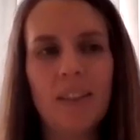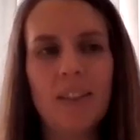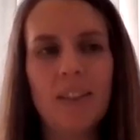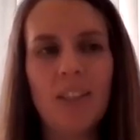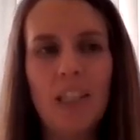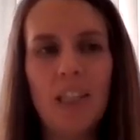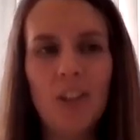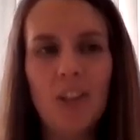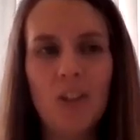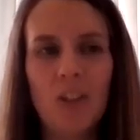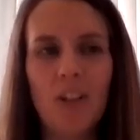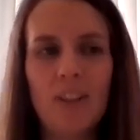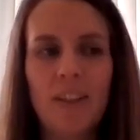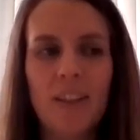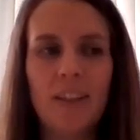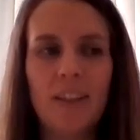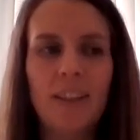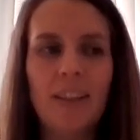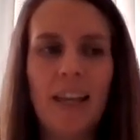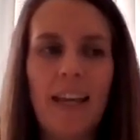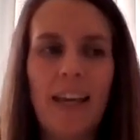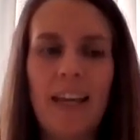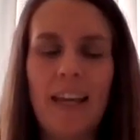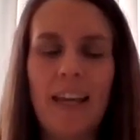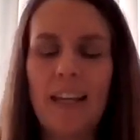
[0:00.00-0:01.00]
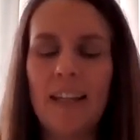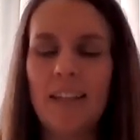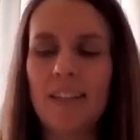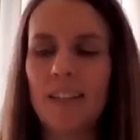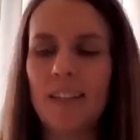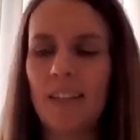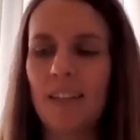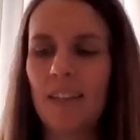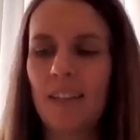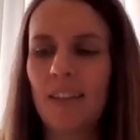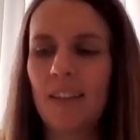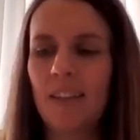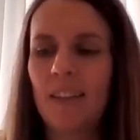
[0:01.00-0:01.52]
The teacher that led
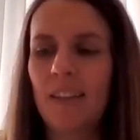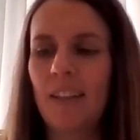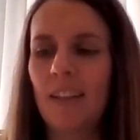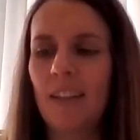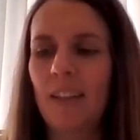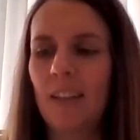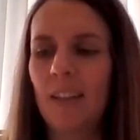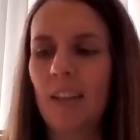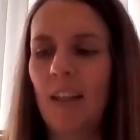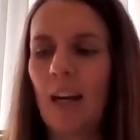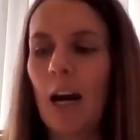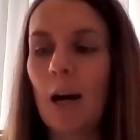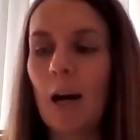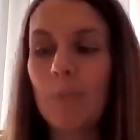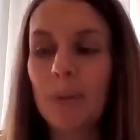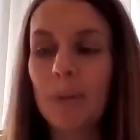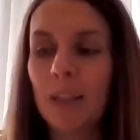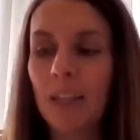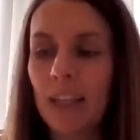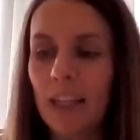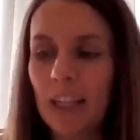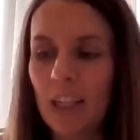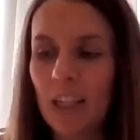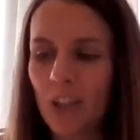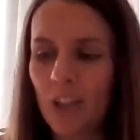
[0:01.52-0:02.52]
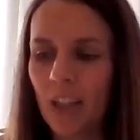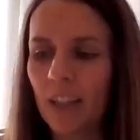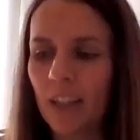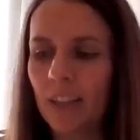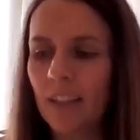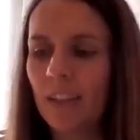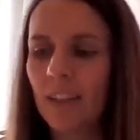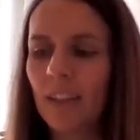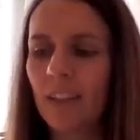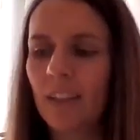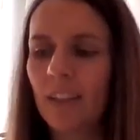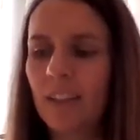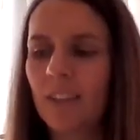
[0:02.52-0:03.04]
the
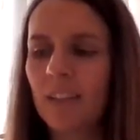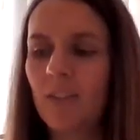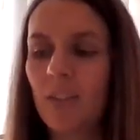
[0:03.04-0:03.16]
application